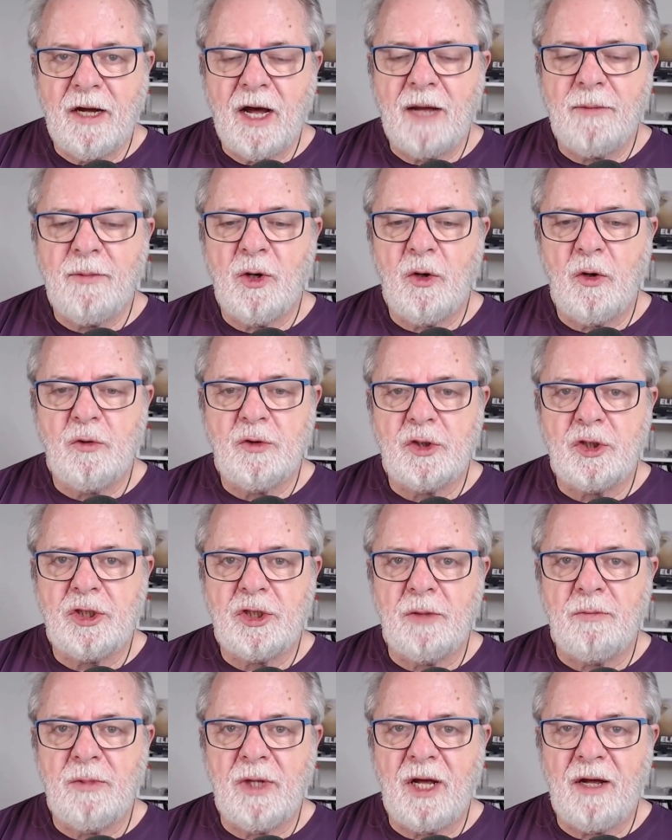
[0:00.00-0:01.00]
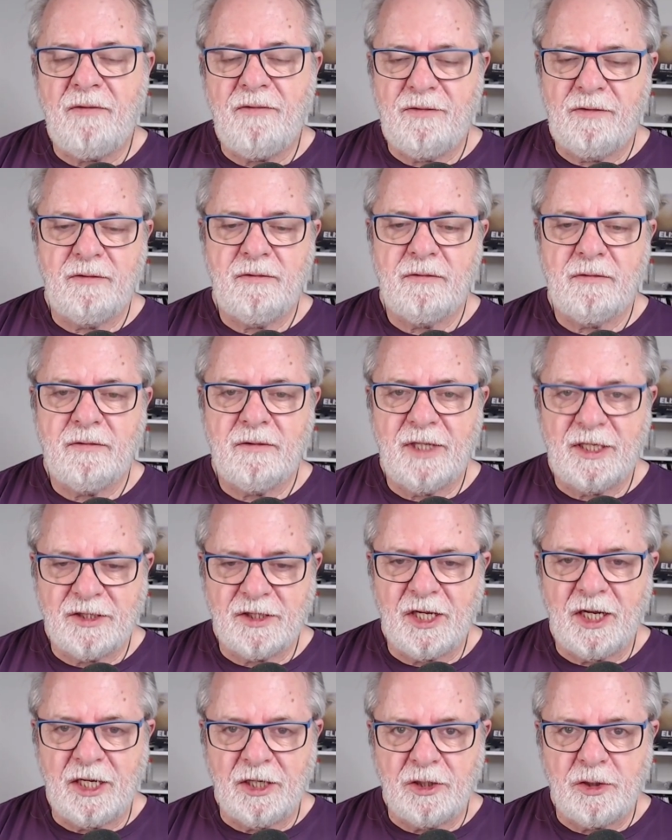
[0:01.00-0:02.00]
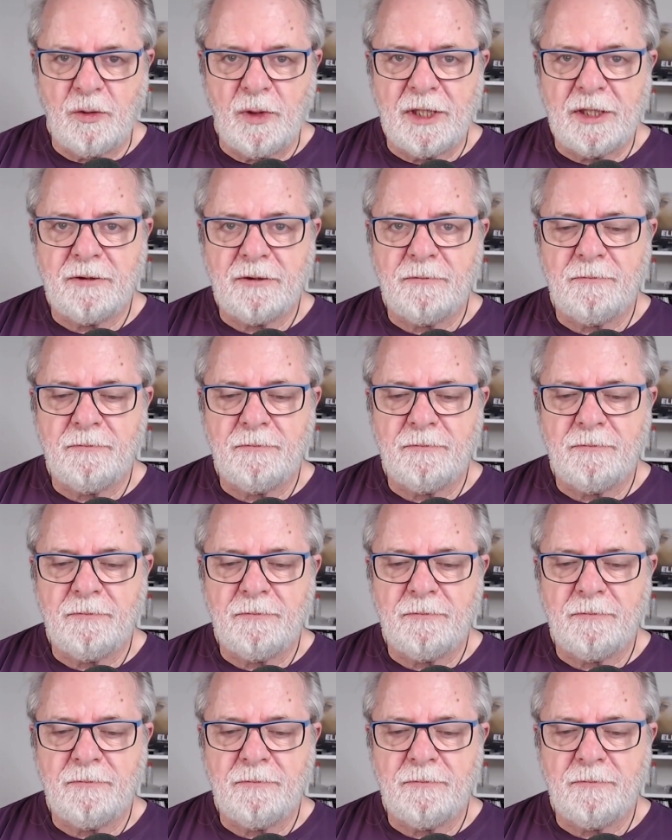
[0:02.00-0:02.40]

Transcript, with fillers: I'm your host, Jim Love. Let's get into it.